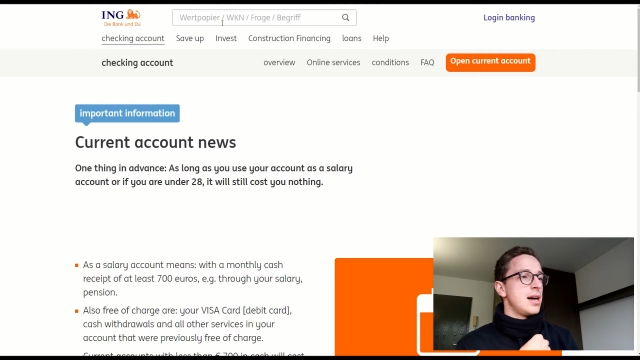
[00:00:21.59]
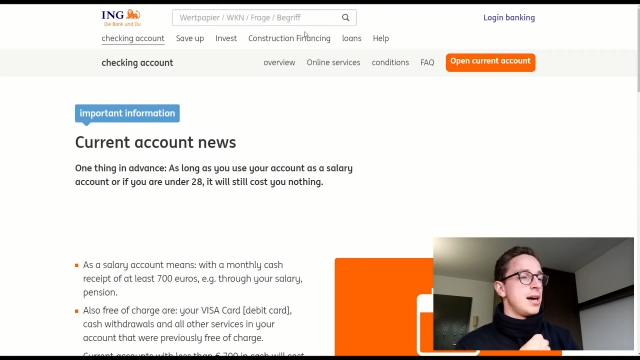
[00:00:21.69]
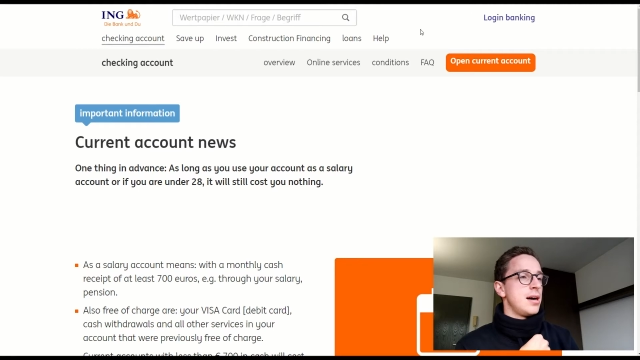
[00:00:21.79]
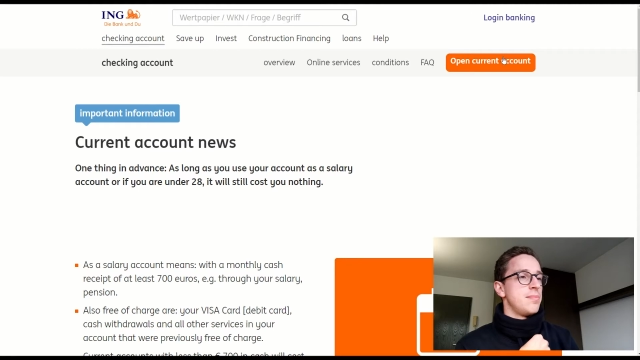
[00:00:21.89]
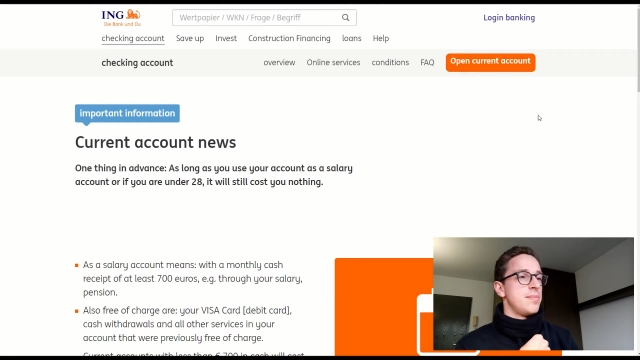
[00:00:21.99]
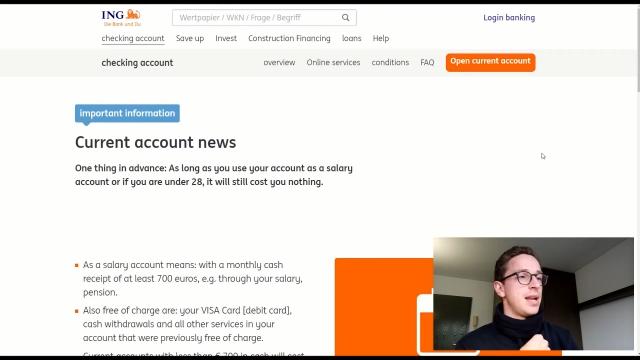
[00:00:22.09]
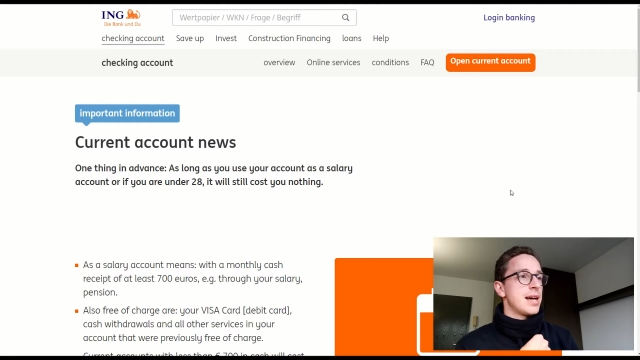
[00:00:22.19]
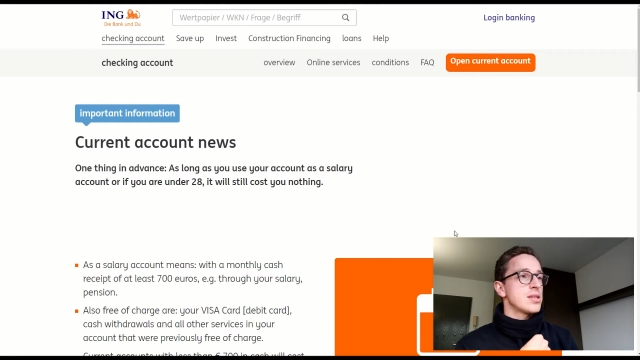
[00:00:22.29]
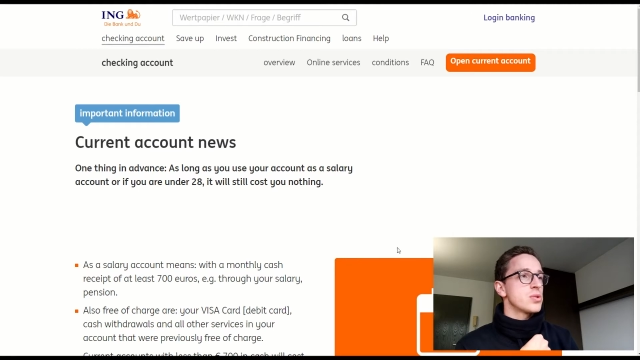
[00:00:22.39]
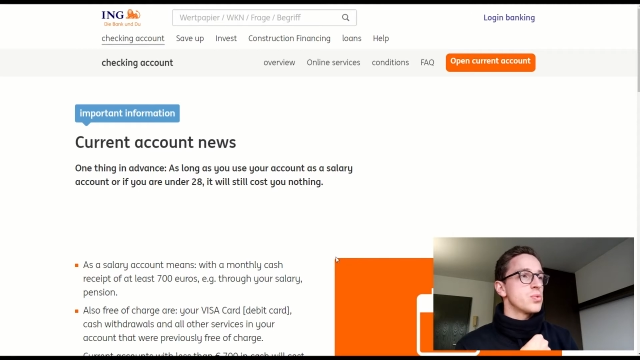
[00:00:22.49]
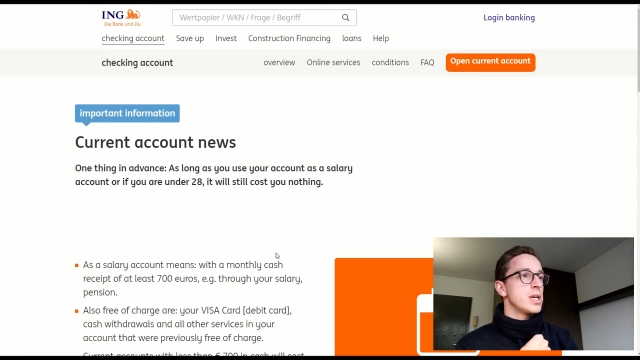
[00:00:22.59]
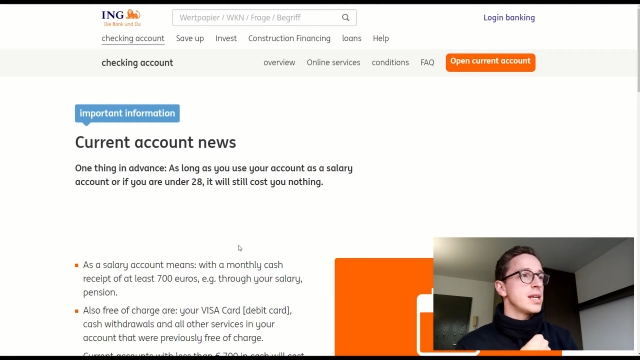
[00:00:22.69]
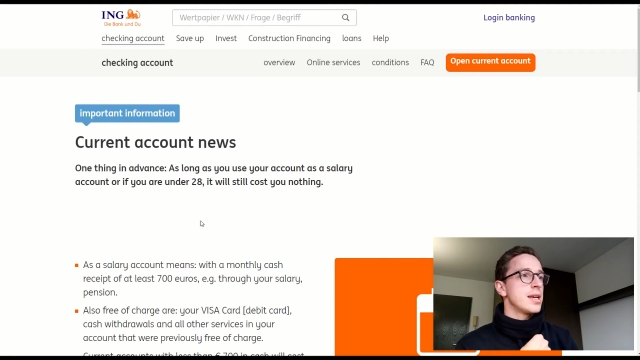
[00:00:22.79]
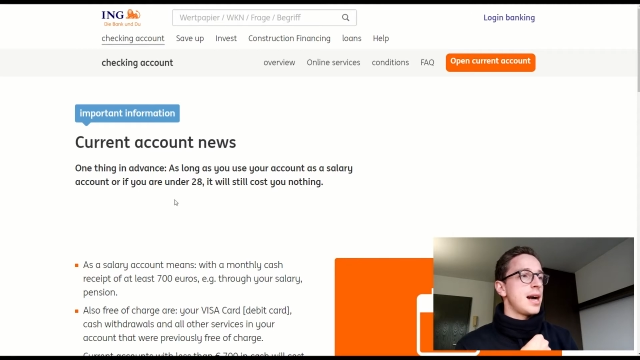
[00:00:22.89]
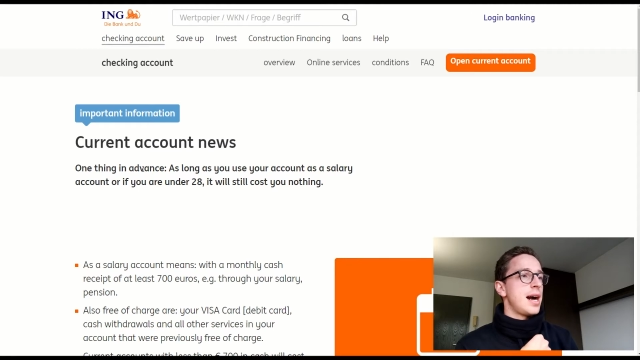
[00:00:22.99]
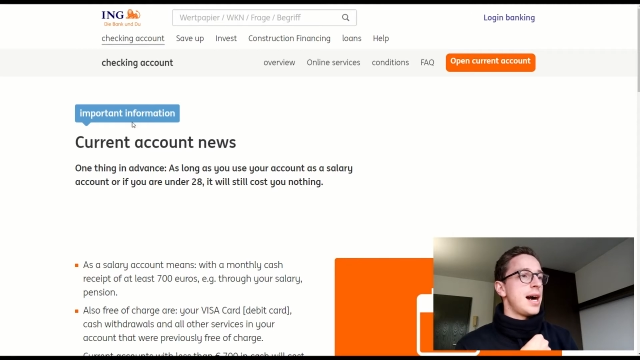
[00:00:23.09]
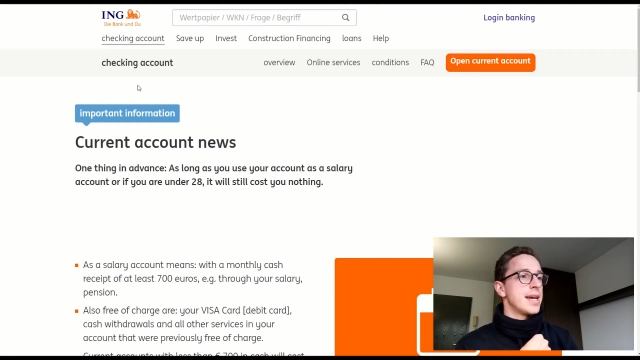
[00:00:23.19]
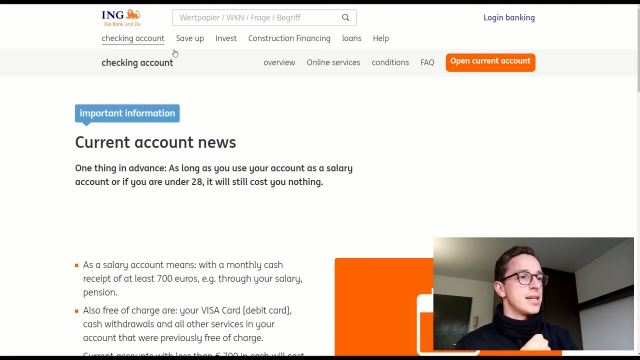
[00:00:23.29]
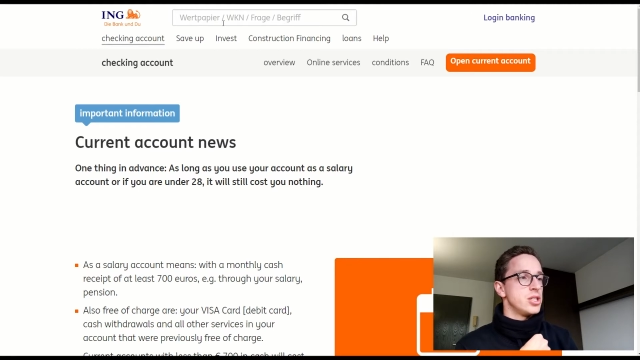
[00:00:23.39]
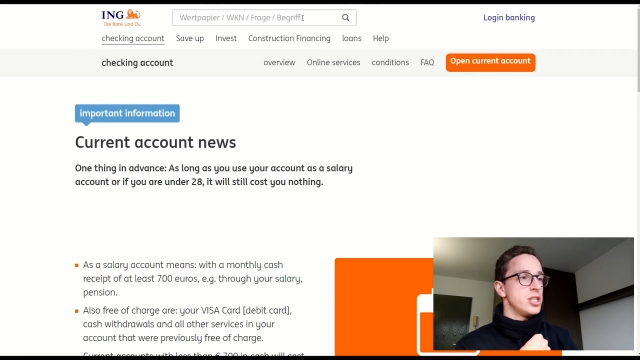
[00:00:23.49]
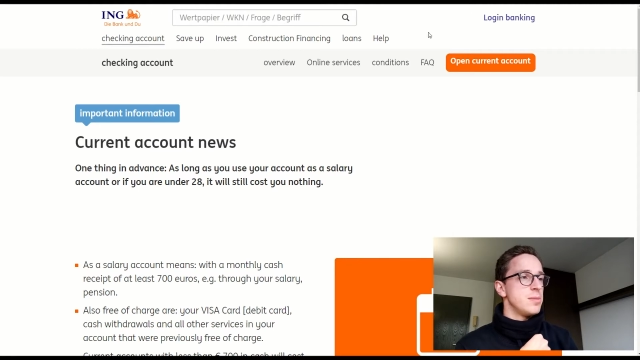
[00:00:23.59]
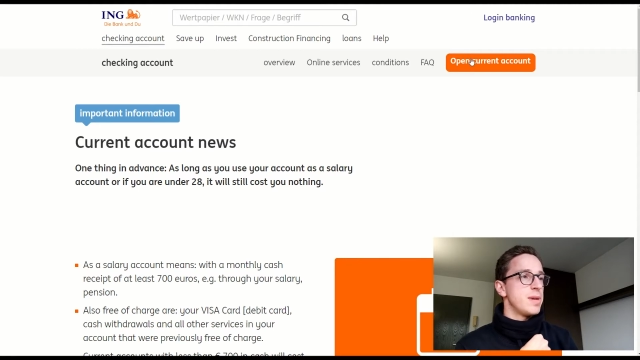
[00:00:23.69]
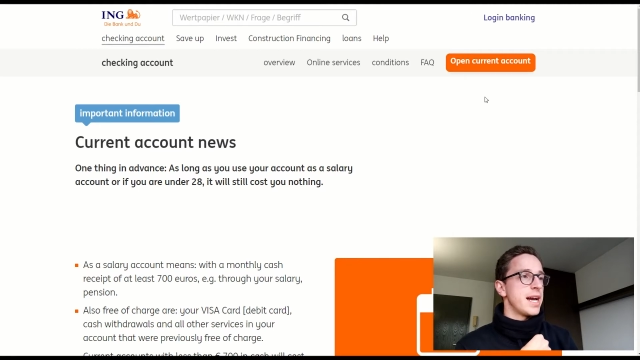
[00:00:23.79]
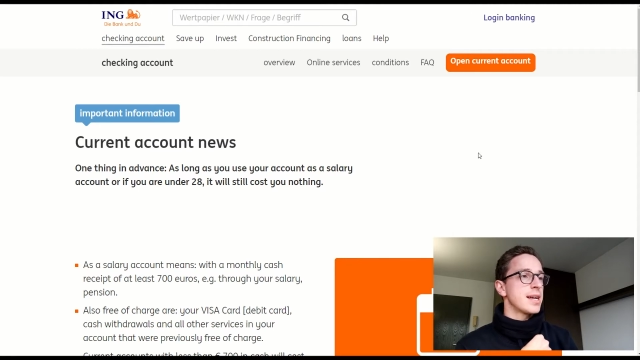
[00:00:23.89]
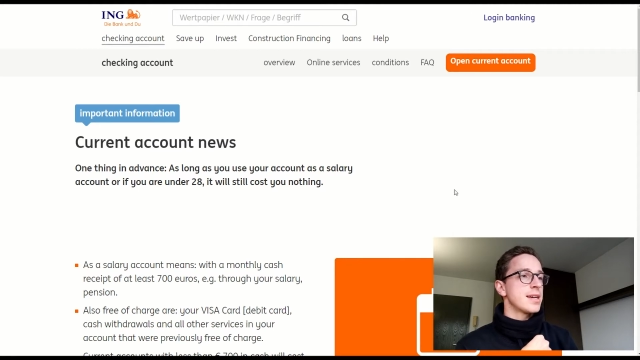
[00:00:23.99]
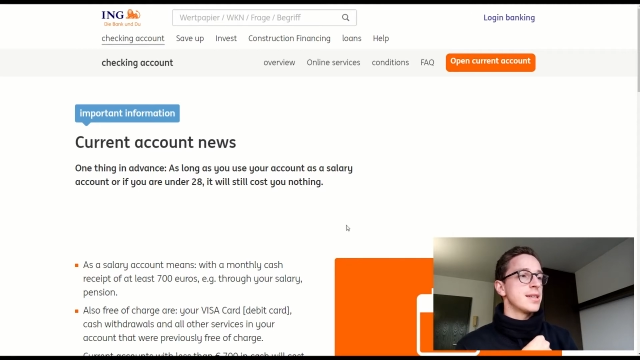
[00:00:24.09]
last week ING Bank